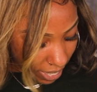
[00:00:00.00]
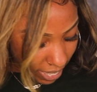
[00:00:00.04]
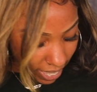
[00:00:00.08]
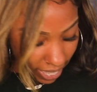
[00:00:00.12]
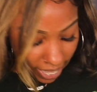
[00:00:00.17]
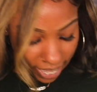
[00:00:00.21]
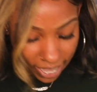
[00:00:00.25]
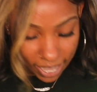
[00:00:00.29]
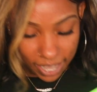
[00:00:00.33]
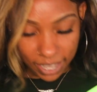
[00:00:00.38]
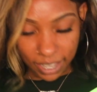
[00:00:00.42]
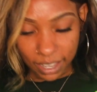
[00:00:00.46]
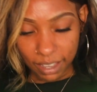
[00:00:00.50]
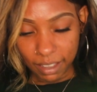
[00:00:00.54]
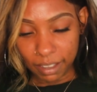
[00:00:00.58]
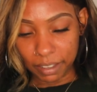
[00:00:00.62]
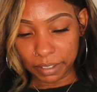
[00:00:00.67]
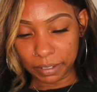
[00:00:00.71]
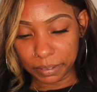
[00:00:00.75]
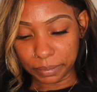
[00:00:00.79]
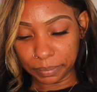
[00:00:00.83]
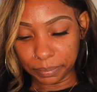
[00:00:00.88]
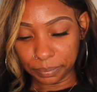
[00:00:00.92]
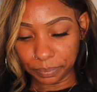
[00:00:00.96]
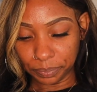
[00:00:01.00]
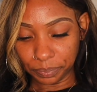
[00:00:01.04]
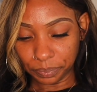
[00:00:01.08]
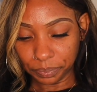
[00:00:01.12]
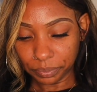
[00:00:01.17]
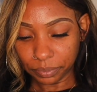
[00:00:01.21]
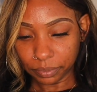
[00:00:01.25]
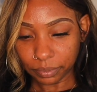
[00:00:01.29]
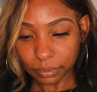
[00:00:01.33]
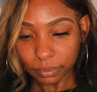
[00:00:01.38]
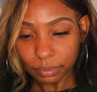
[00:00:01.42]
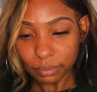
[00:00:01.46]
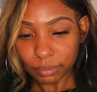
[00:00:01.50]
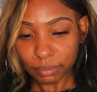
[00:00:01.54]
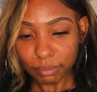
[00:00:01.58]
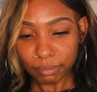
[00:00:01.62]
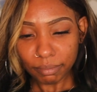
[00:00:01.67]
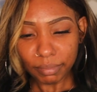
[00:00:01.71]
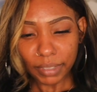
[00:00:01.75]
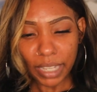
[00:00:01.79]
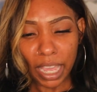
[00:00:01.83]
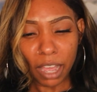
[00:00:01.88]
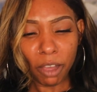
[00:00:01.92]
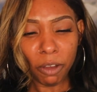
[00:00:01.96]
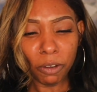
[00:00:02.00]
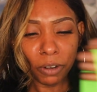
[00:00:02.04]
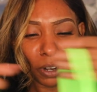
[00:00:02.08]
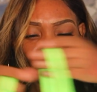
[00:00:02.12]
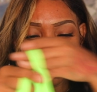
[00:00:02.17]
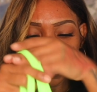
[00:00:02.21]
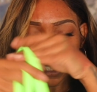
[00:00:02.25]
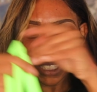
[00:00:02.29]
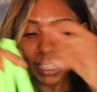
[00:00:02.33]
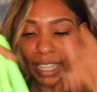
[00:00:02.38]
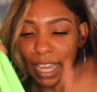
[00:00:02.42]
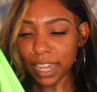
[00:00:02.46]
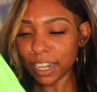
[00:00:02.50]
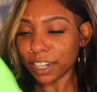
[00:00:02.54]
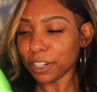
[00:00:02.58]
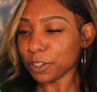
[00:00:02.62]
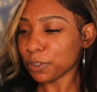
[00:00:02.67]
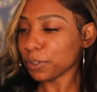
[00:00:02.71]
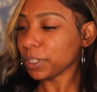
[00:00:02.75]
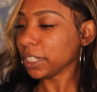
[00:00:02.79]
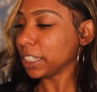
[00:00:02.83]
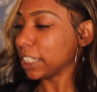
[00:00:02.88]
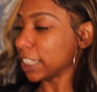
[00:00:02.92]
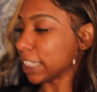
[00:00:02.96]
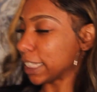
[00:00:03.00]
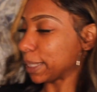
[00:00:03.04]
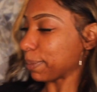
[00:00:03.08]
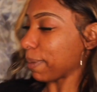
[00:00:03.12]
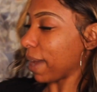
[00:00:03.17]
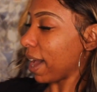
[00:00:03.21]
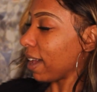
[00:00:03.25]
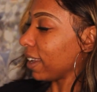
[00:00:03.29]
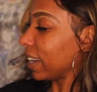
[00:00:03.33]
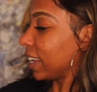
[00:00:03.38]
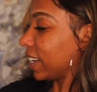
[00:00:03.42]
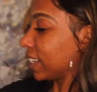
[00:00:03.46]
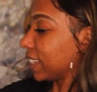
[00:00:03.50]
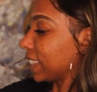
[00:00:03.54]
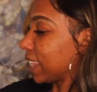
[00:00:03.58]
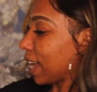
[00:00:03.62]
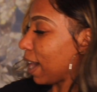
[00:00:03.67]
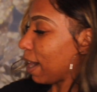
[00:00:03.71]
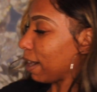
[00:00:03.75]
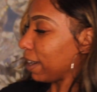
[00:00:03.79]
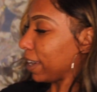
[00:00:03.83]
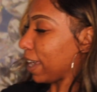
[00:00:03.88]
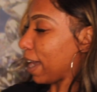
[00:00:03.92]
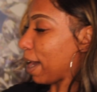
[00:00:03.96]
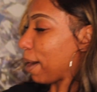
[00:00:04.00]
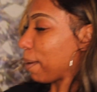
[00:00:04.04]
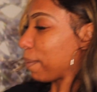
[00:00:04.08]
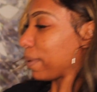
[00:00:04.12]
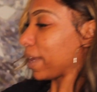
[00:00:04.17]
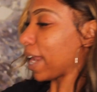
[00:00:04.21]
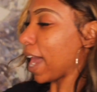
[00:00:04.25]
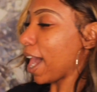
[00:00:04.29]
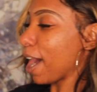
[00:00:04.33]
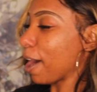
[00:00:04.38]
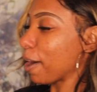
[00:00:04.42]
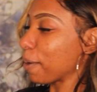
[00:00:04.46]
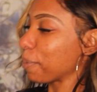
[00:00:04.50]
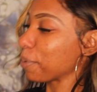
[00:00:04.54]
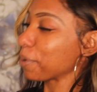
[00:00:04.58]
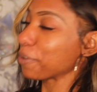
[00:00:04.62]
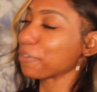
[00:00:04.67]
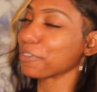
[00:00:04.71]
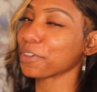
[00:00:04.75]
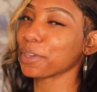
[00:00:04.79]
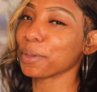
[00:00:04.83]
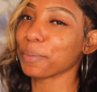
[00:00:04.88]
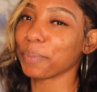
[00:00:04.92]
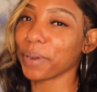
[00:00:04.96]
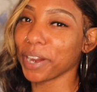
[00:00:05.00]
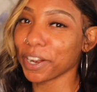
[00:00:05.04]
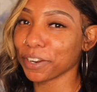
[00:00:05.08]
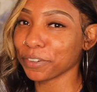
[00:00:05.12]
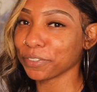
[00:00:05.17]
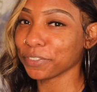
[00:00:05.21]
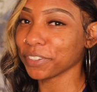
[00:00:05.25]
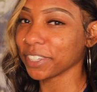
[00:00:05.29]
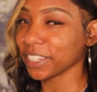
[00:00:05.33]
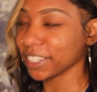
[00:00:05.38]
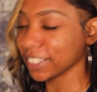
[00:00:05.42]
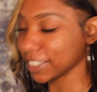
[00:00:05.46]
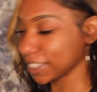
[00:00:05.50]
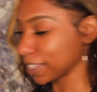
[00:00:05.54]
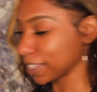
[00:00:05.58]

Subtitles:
And yeah, I don't know, this kind of do look small at the top, y'all, but I hope it fit perfect.